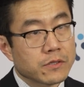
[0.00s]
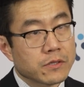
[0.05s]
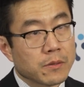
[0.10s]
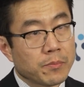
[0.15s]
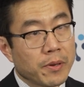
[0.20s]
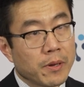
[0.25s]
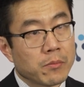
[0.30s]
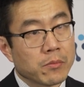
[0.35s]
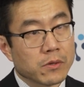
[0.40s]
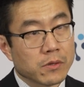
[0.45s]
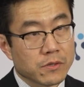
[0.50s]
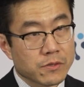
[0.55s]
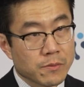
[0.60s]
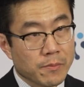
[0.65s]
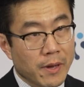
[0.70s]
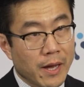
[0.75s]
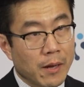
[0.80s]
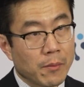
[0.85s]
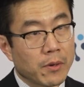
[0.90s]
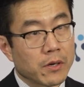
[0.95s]
to
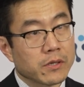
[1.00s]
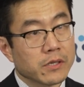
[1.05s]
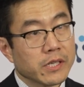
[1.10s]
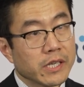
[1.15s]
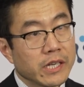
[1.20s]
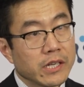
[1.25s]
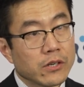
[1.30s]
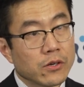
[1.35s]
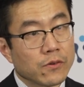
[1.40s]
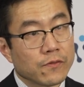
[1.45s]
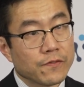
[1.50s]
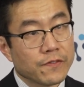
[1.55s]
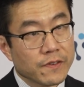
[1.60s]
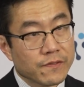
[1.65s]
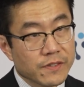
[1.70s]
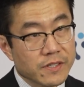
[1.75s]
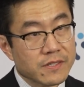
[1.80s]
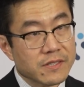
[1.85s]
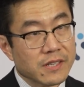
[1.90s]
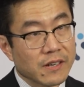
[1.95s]
pembrolizumab on the Keynote
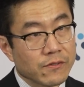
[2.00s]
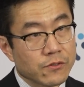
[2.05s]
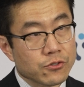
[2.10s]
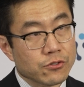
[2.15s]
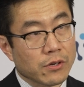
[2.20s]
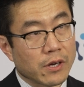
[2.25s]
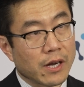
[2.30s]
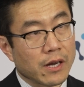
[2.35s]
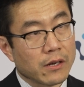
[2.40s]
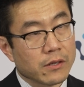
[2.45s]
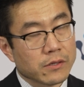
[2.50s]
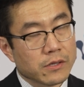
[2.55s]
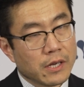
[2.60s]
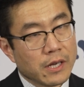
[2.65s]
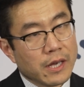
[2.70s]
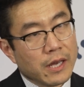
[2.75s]
57 trial.